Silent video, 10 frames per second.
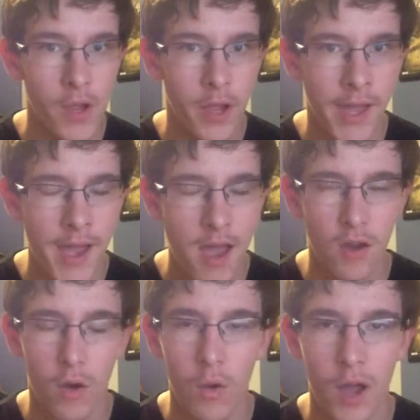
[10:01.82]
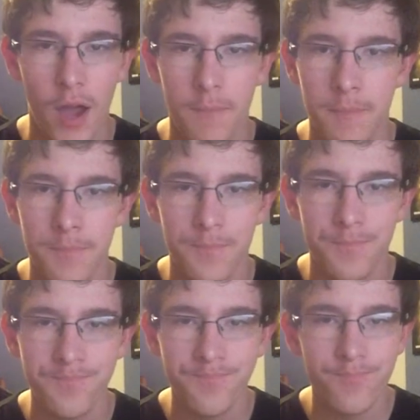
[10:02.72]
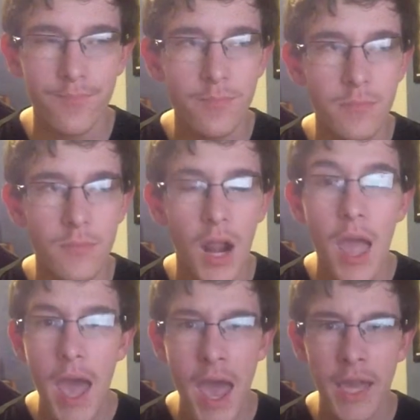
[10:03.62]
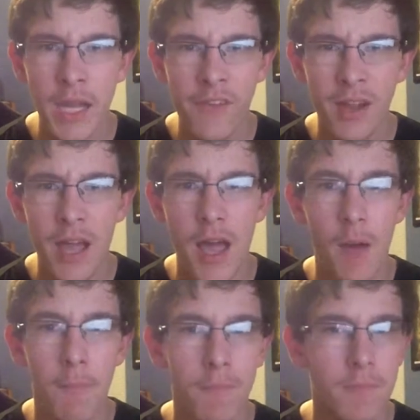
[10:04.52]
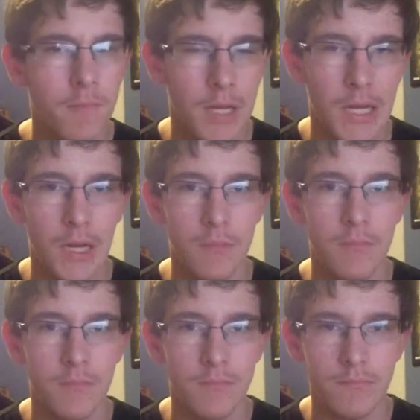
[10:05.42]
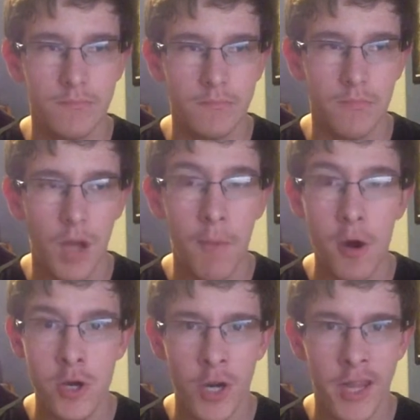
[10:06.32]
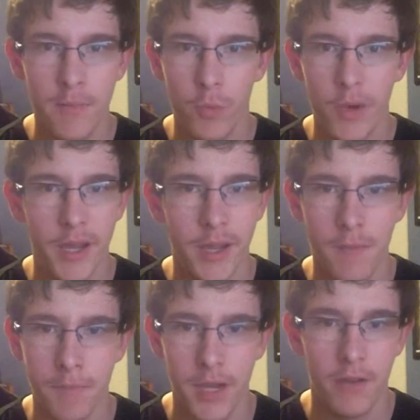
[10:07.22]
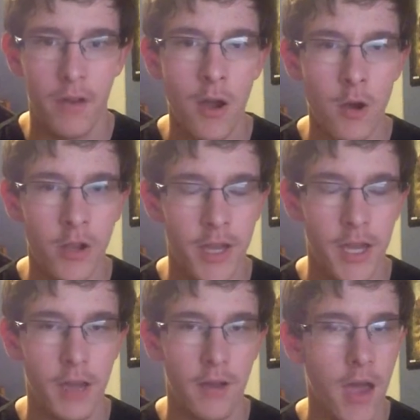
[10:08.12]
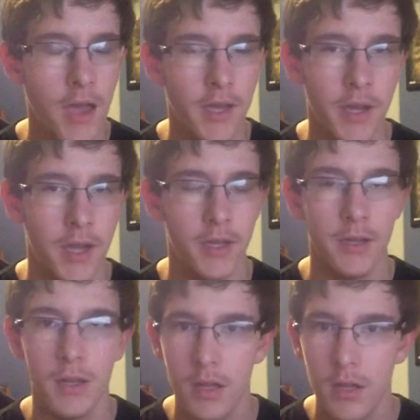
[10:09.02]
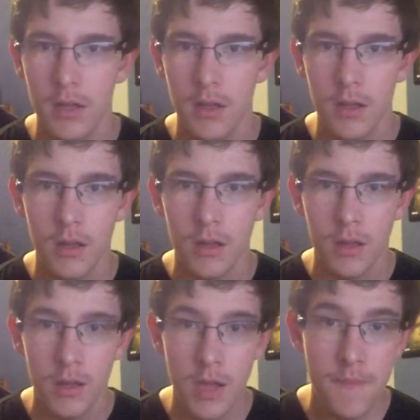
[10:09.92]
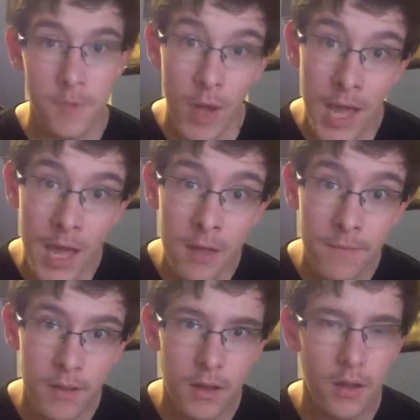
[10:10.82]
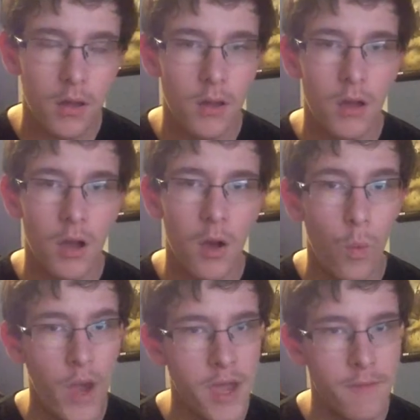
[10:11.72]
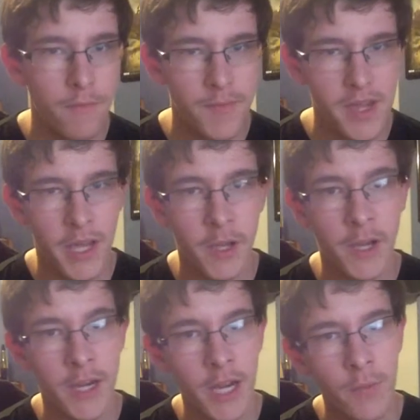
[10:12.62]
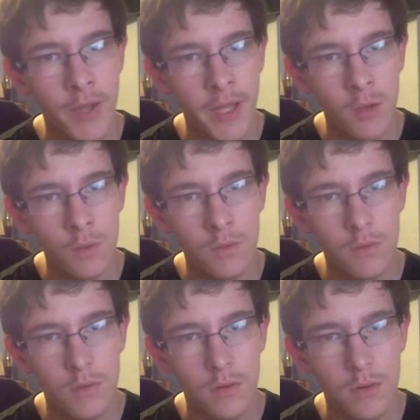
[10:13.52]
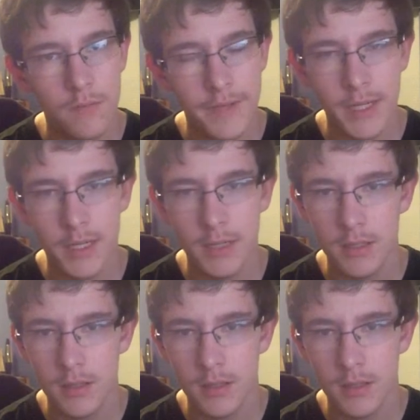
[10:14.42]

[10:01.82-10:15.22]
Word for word: on your channel, um, anything like that, a, um, a partnership with something, Hunger Games, anything. If you have a way for me to connect with you, then